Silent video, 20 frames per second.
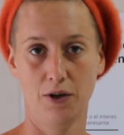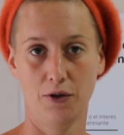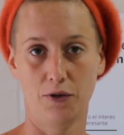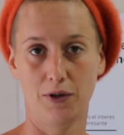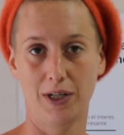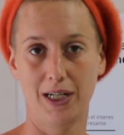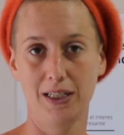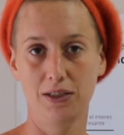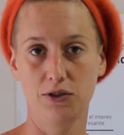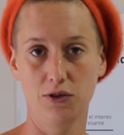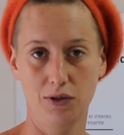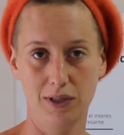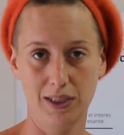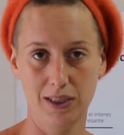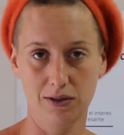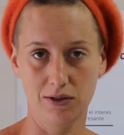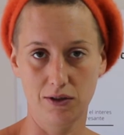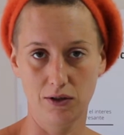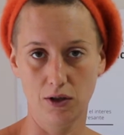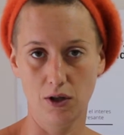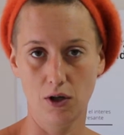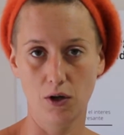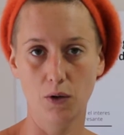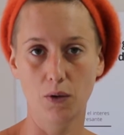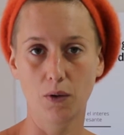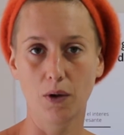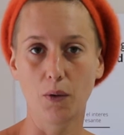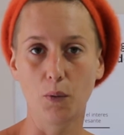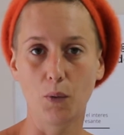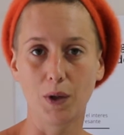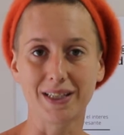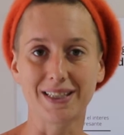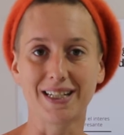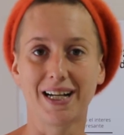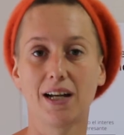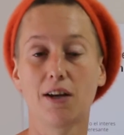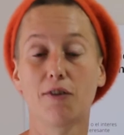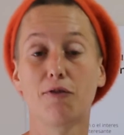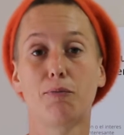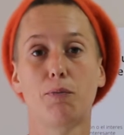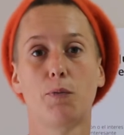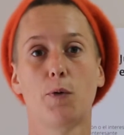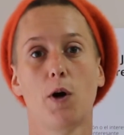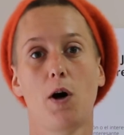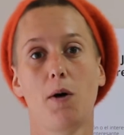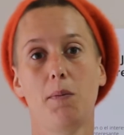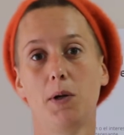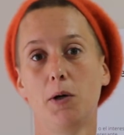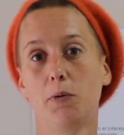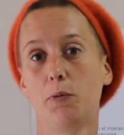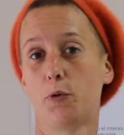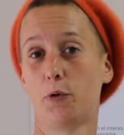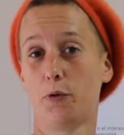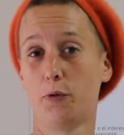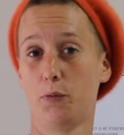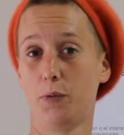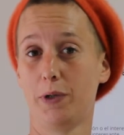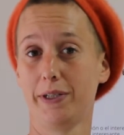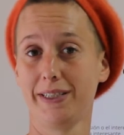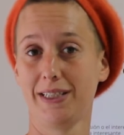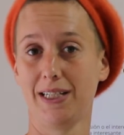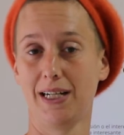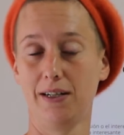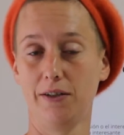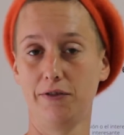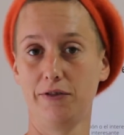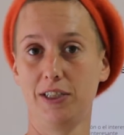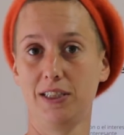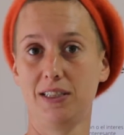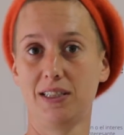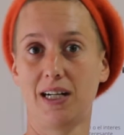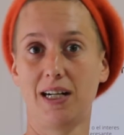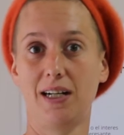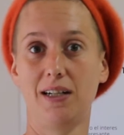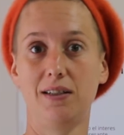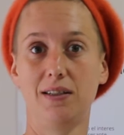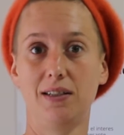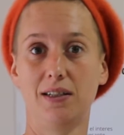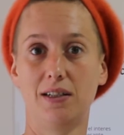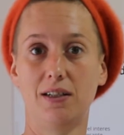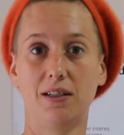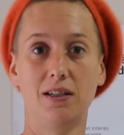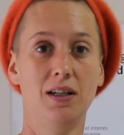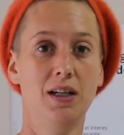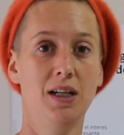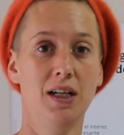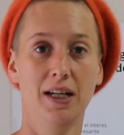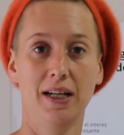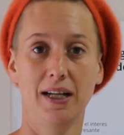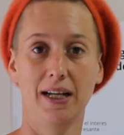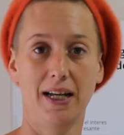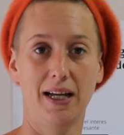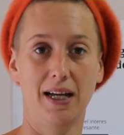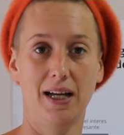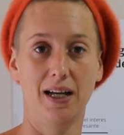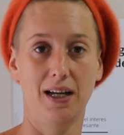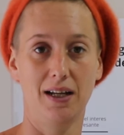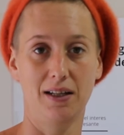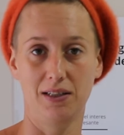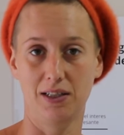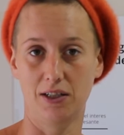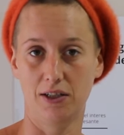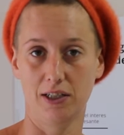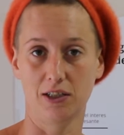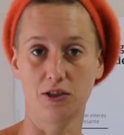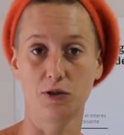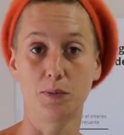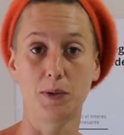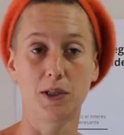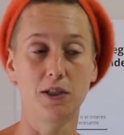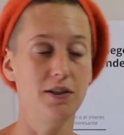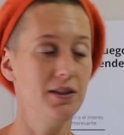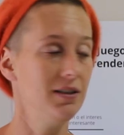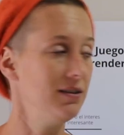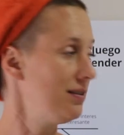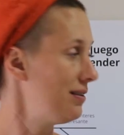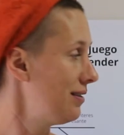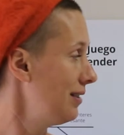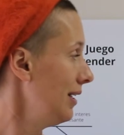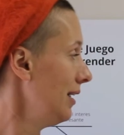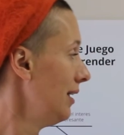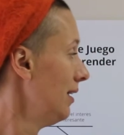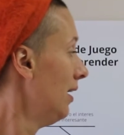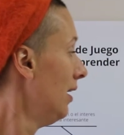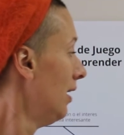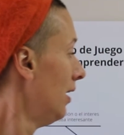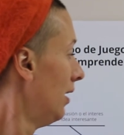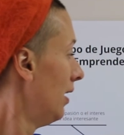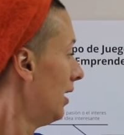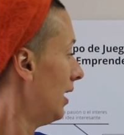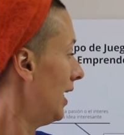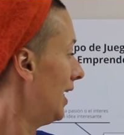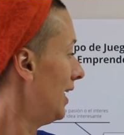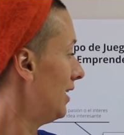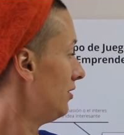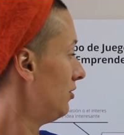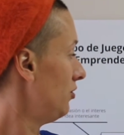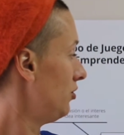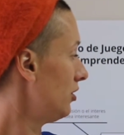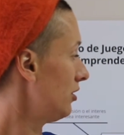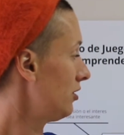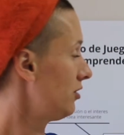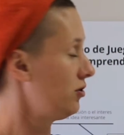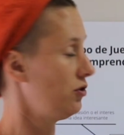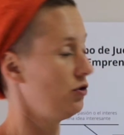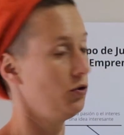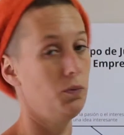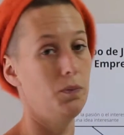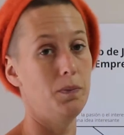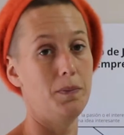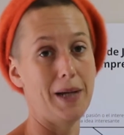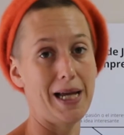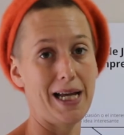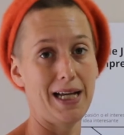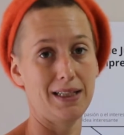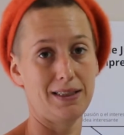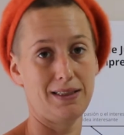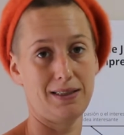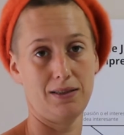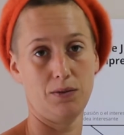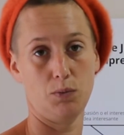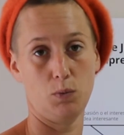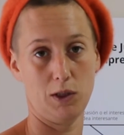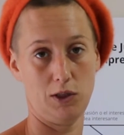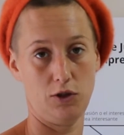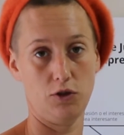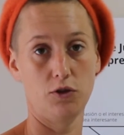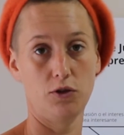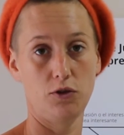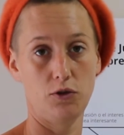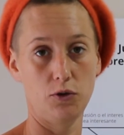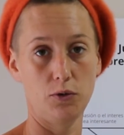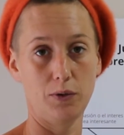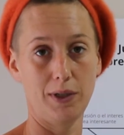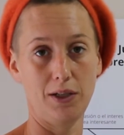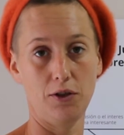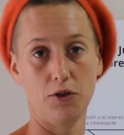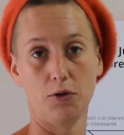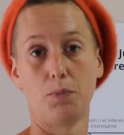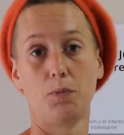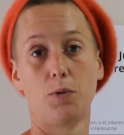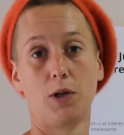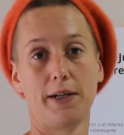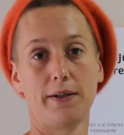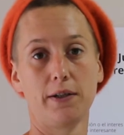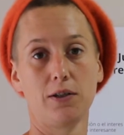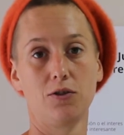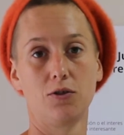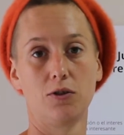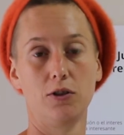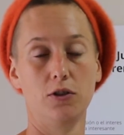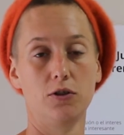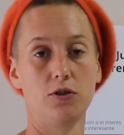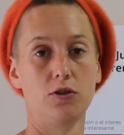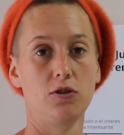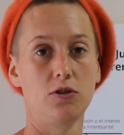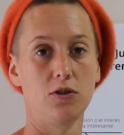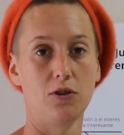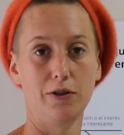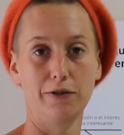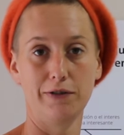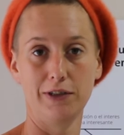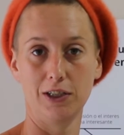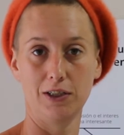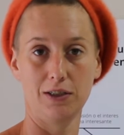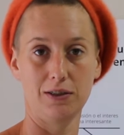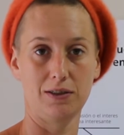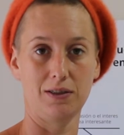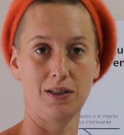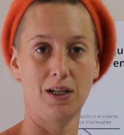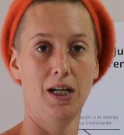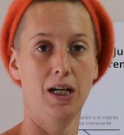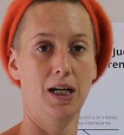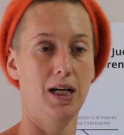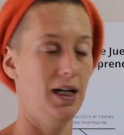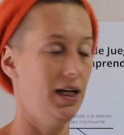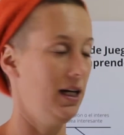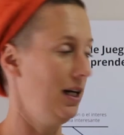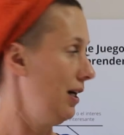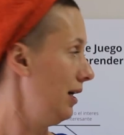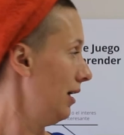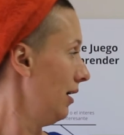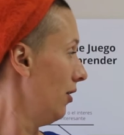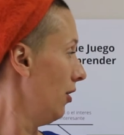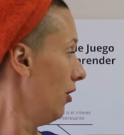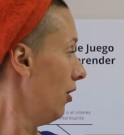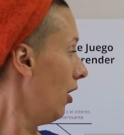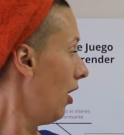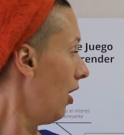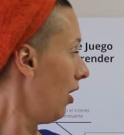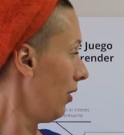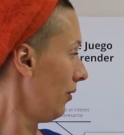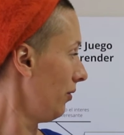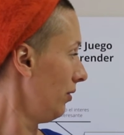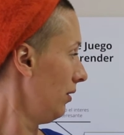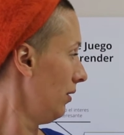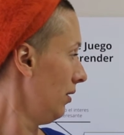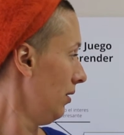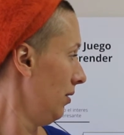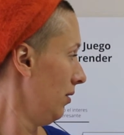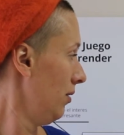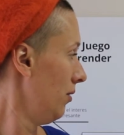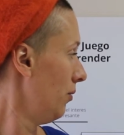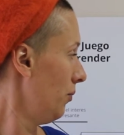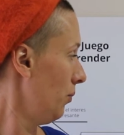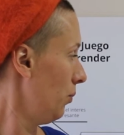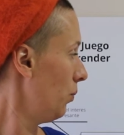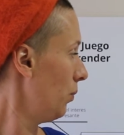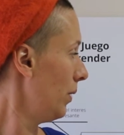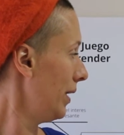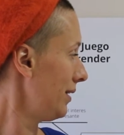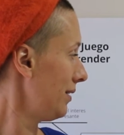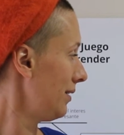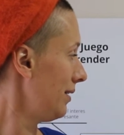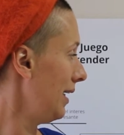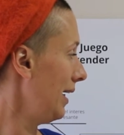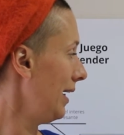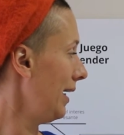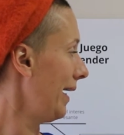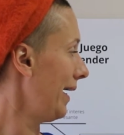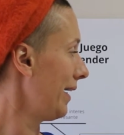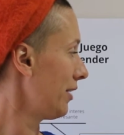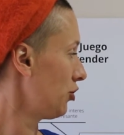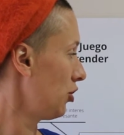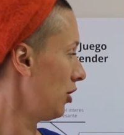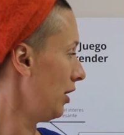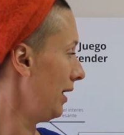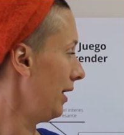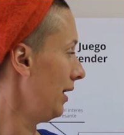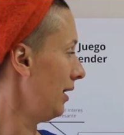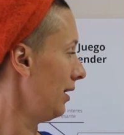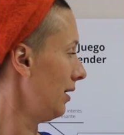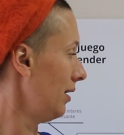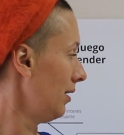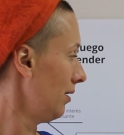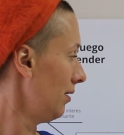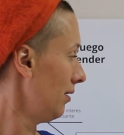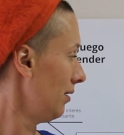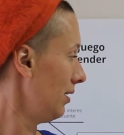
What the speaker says: Right? You need to know what kind of problem or what kind of desire they're experiencing, just to base what you're doing, your product or your service, on what they actually